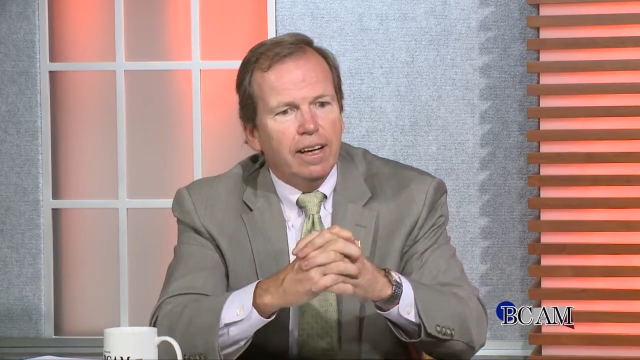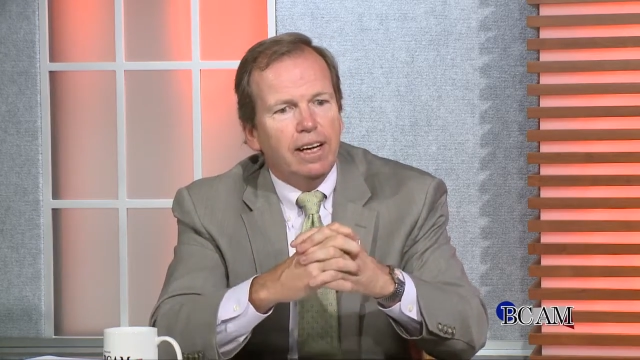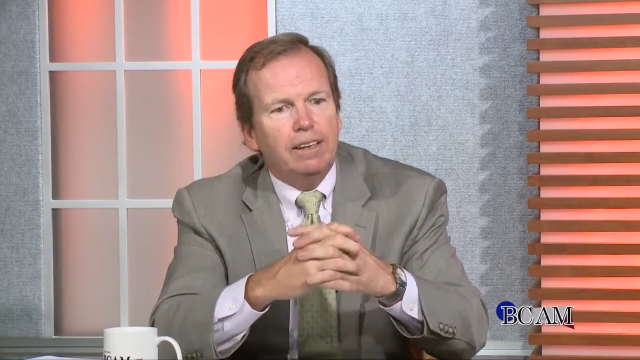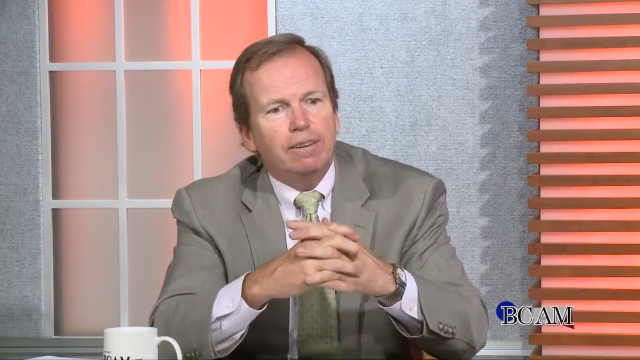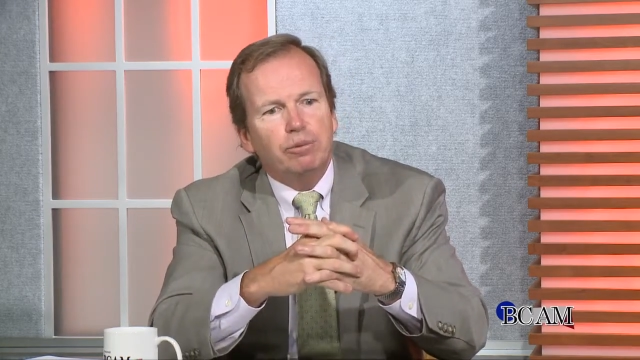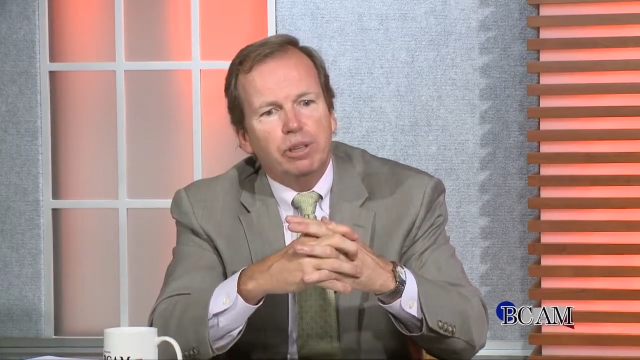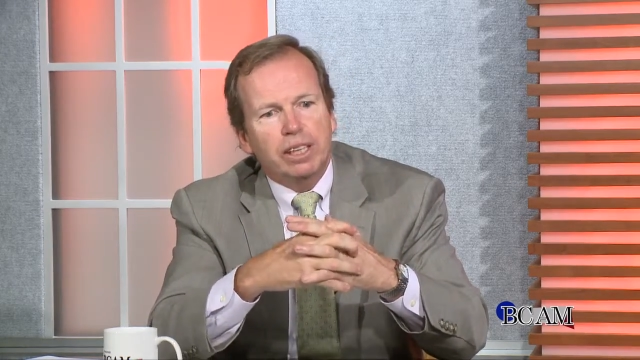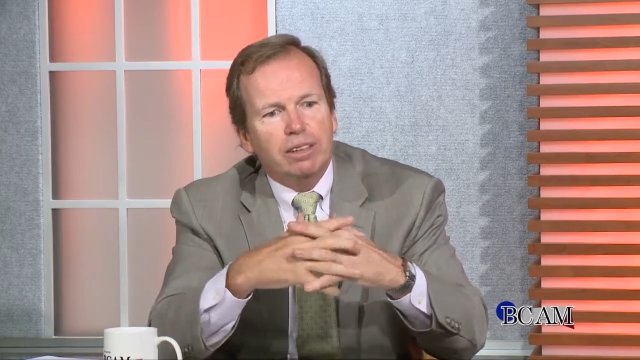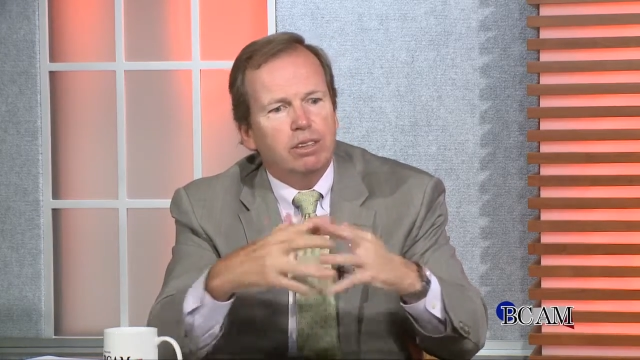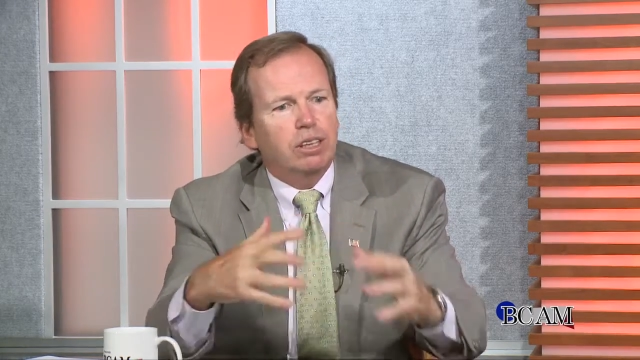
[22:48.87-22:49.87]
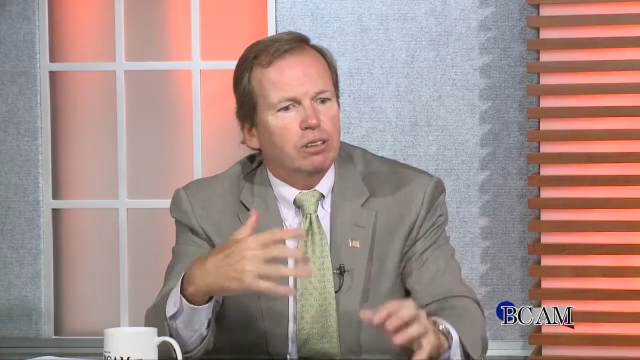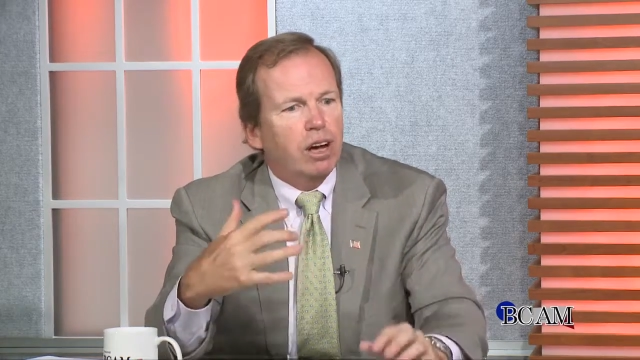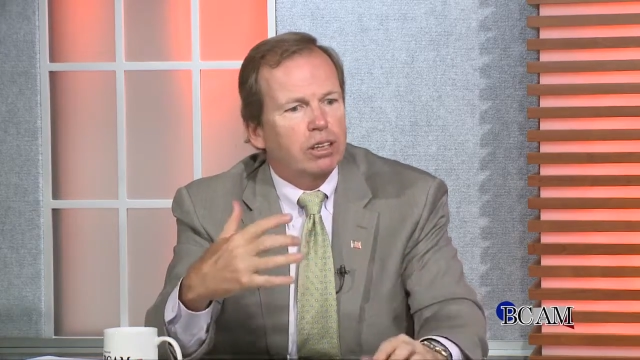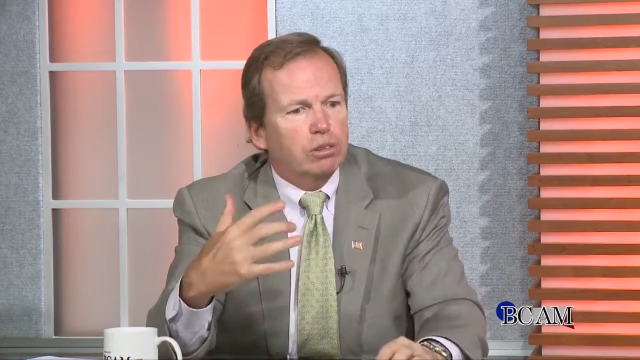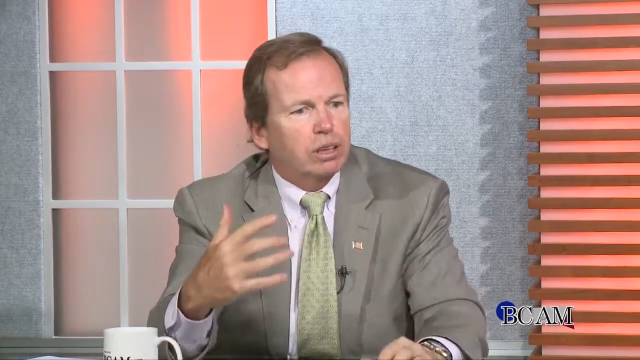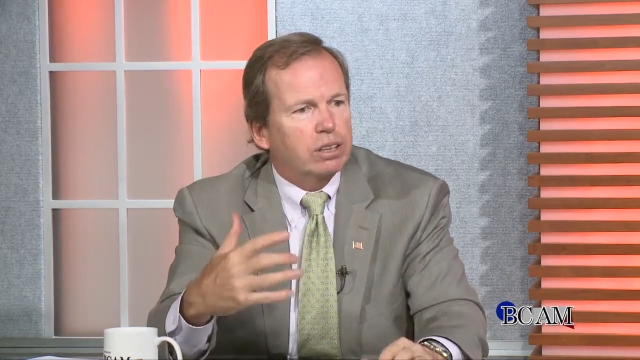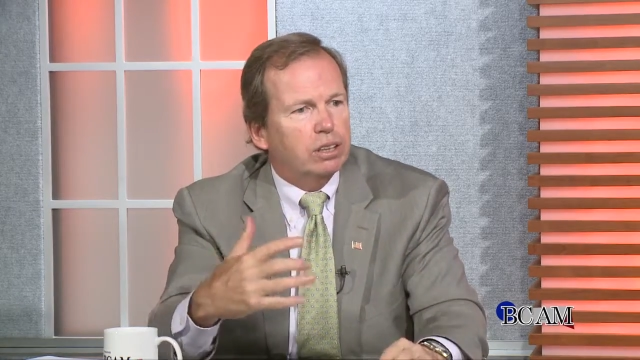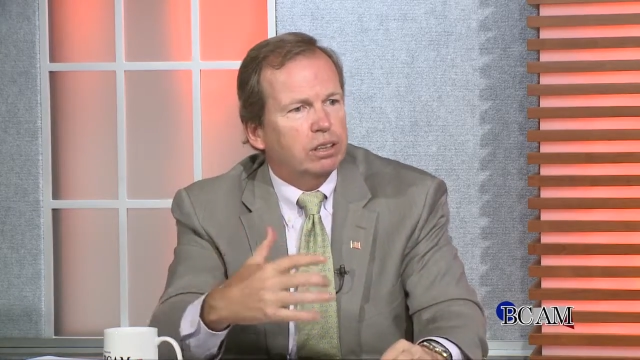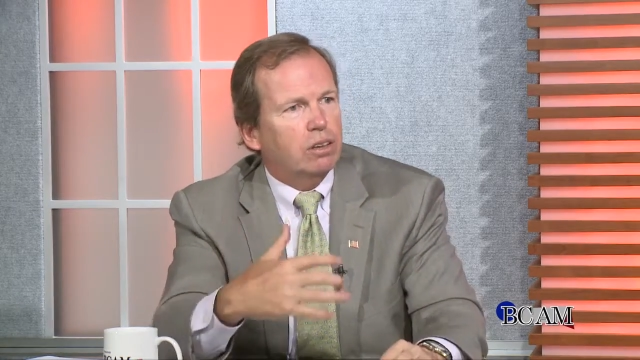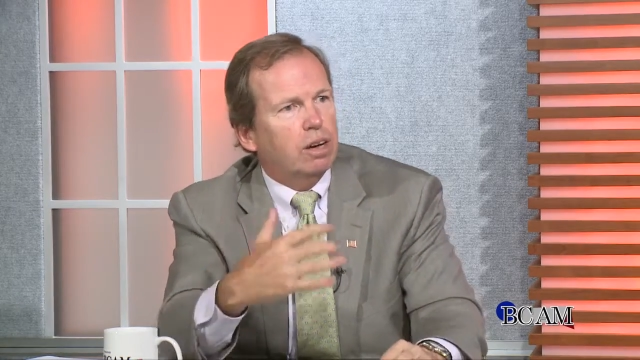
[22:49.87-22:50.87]
and we're hearing a lot of
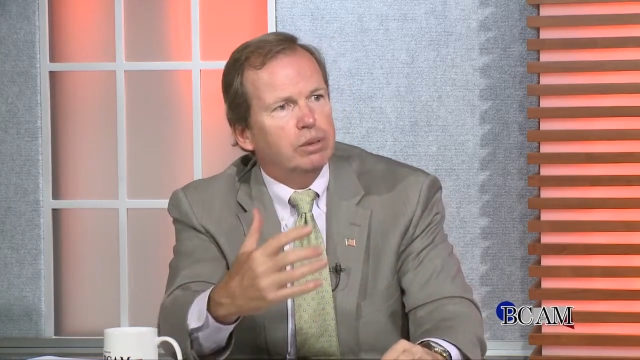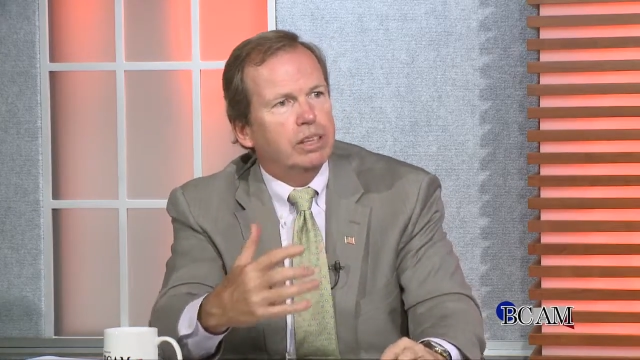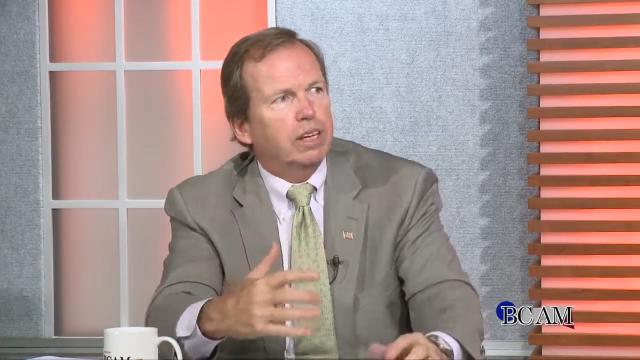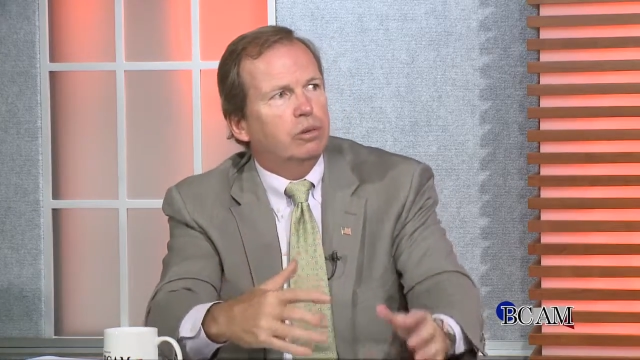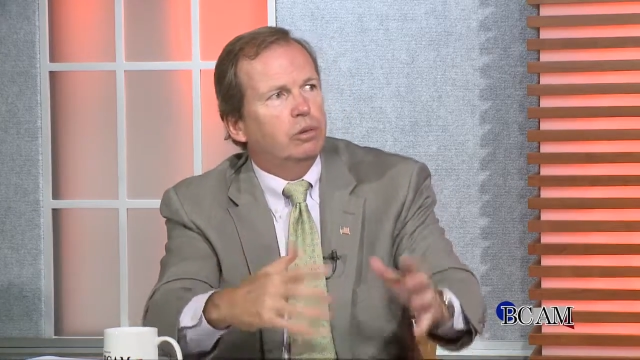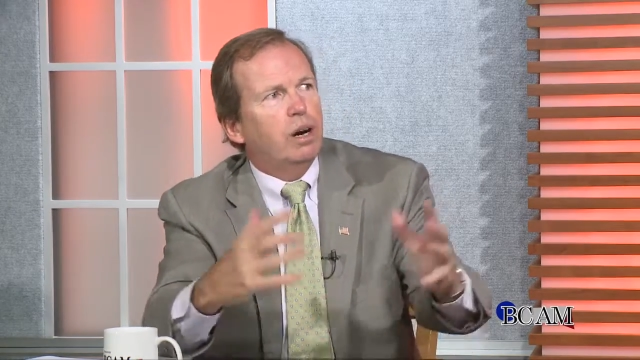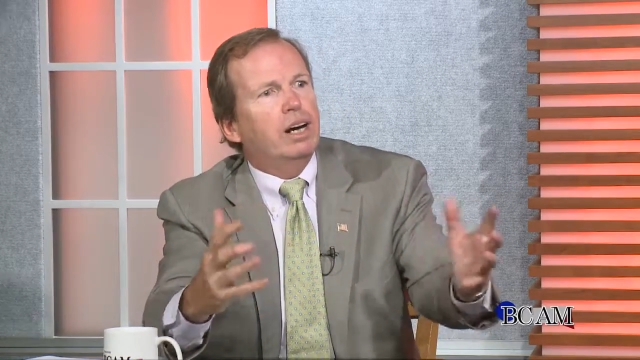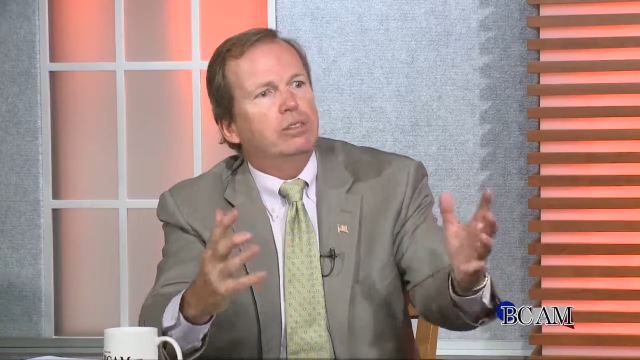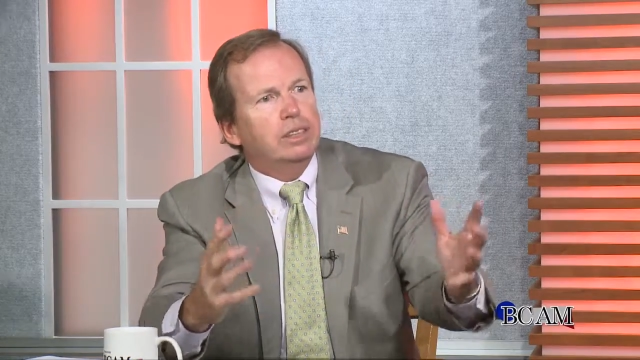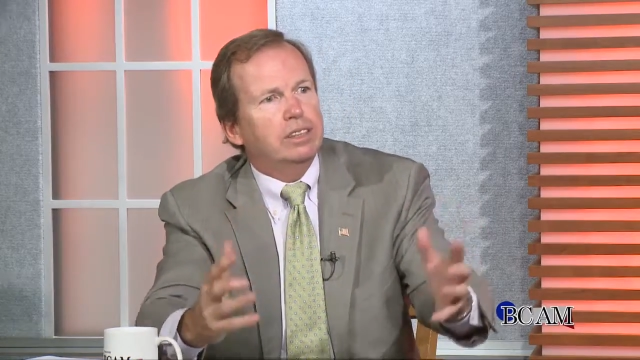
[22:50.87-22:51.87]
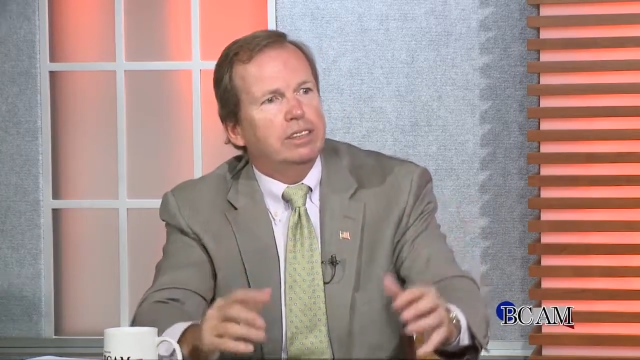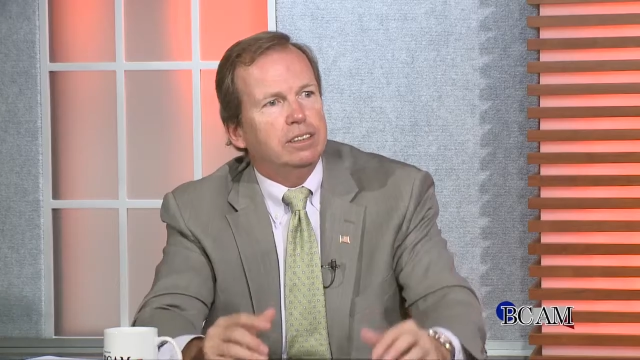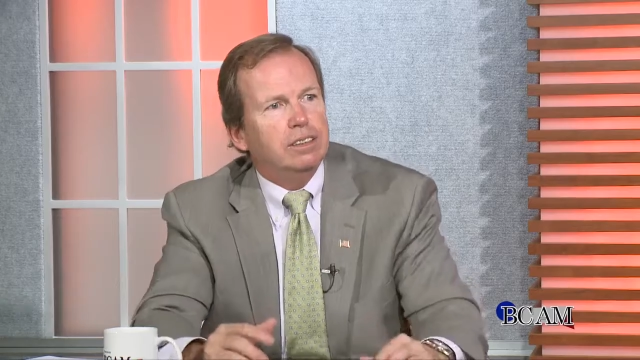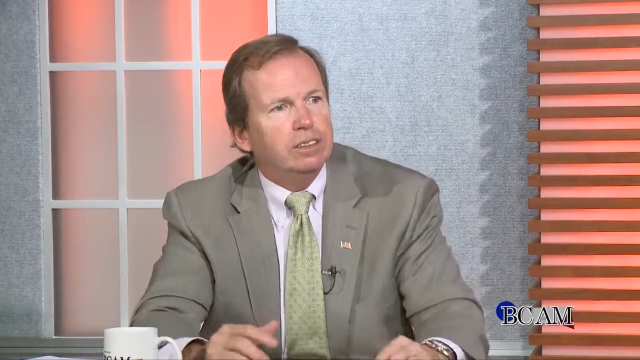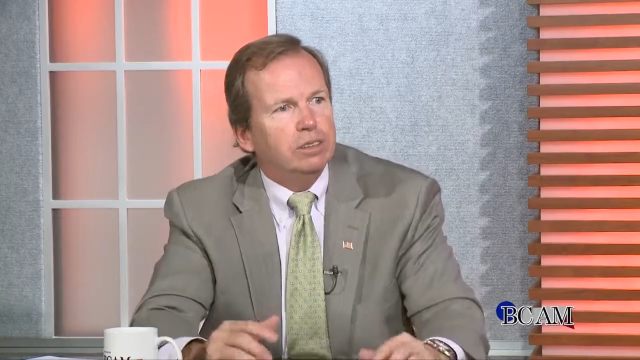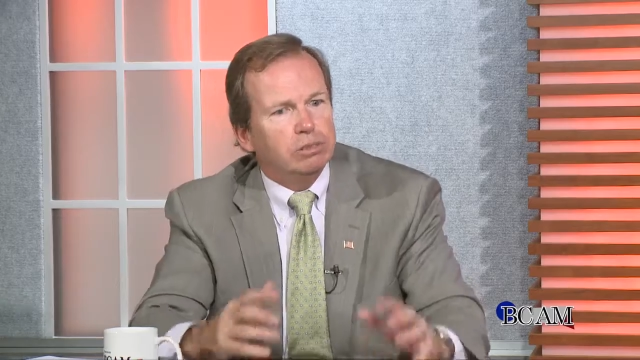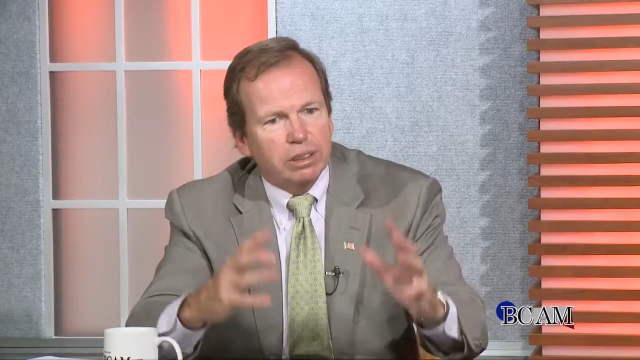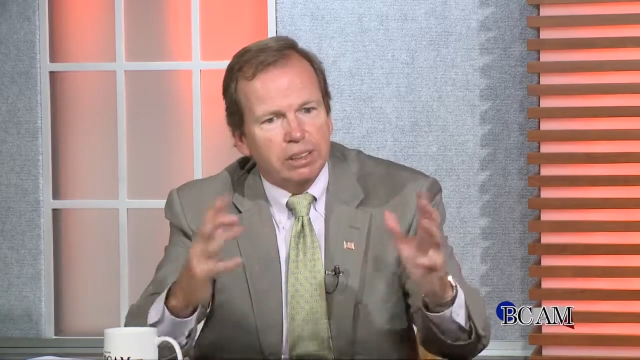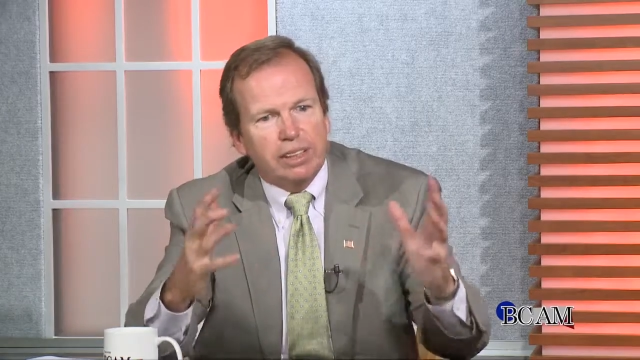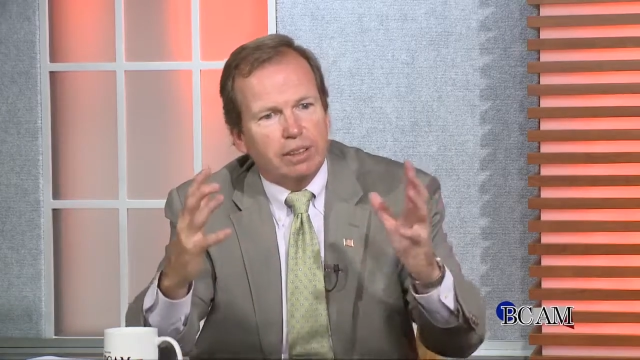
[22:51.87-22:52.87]
great comment like, "Wow, you
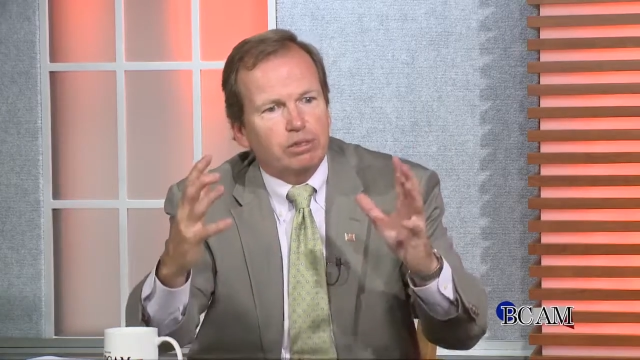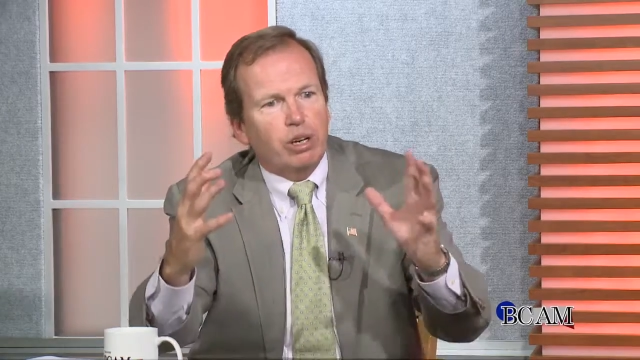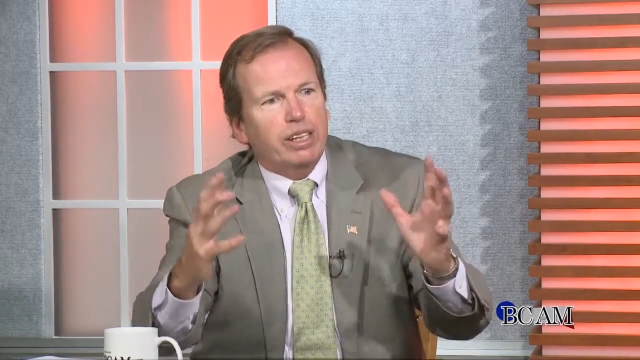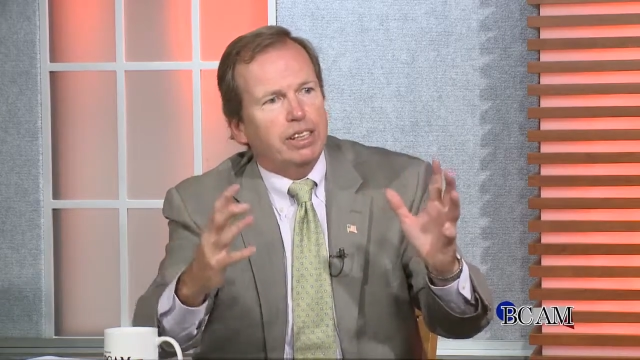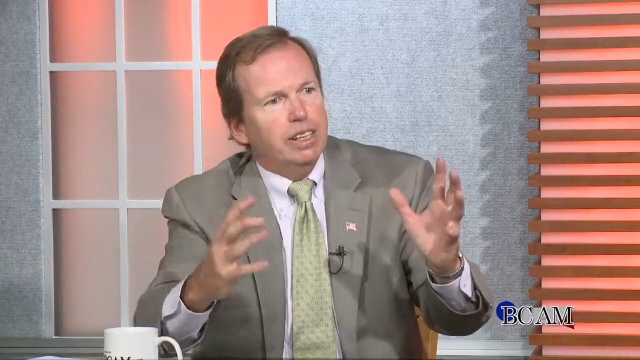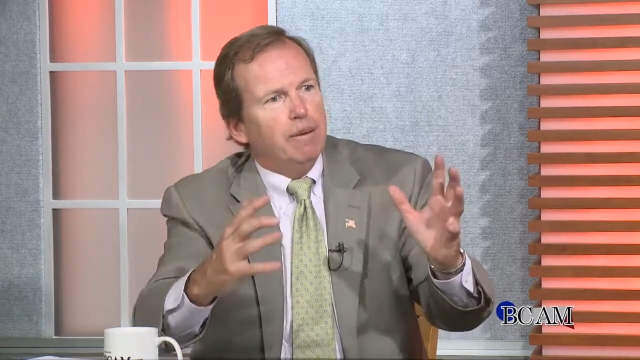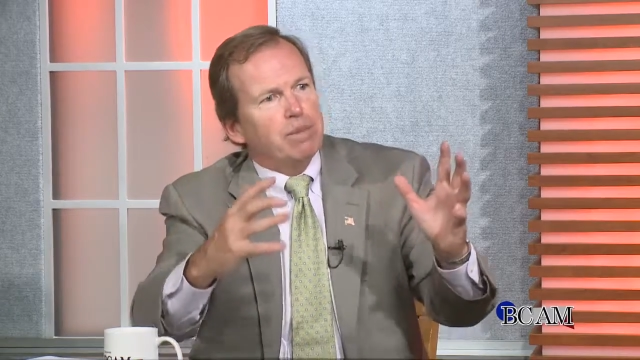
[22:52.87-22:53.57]
really have tried to